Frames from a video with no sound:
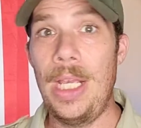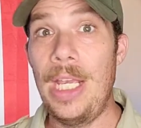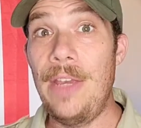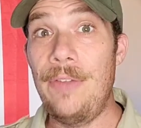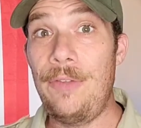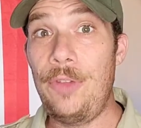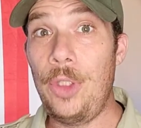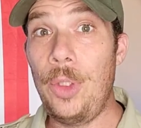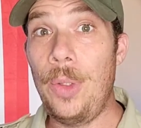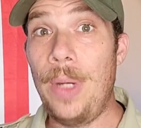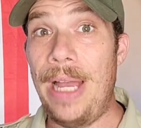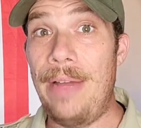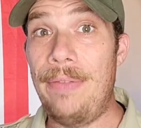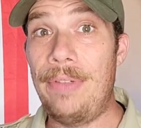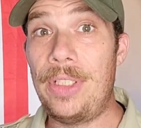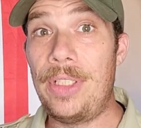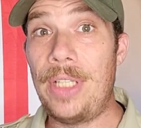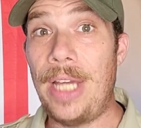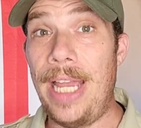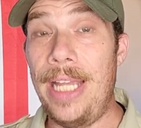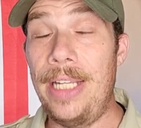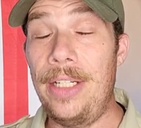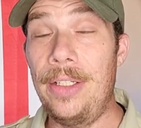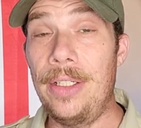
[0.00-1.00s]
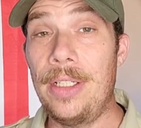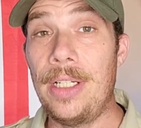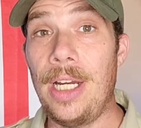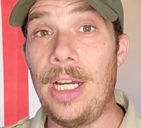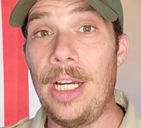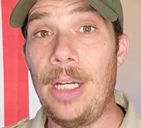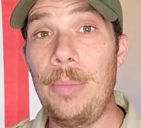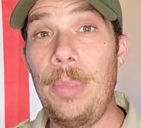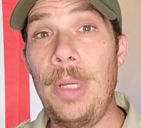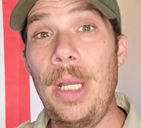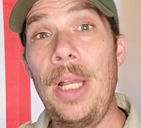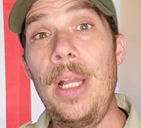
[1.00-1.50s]
If you have a tiger
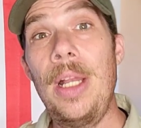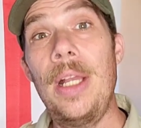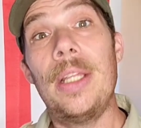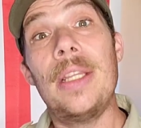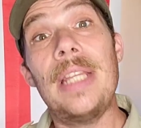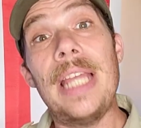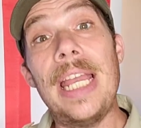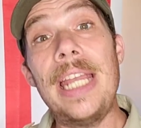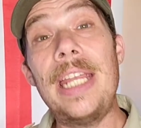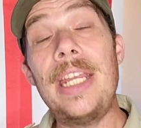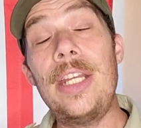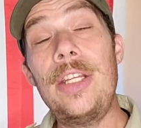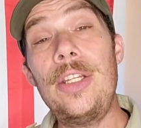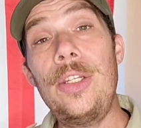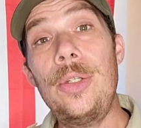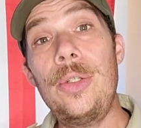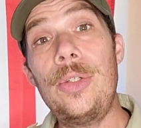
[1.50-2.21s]
cub, they can